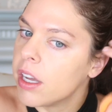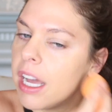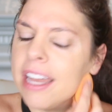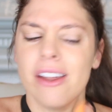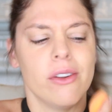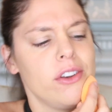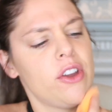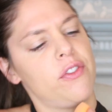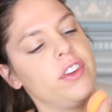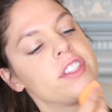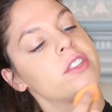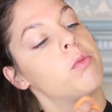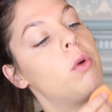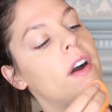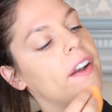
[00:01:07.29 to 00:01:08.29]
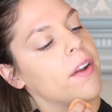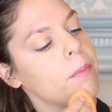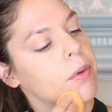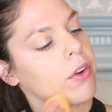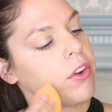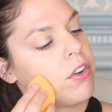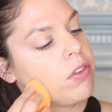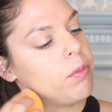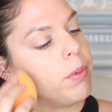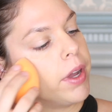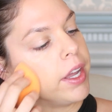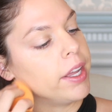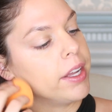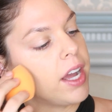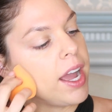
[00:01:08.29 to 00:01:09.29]
I don't know if it's waterproof,
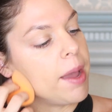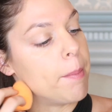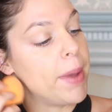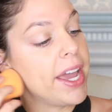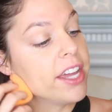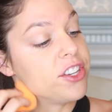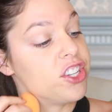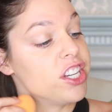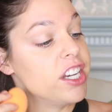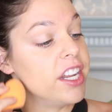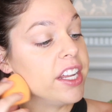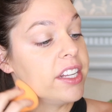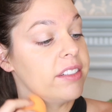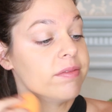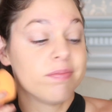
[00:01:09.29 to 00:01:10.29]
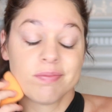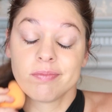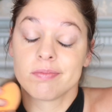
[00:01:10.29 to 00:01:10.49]
but I imagine it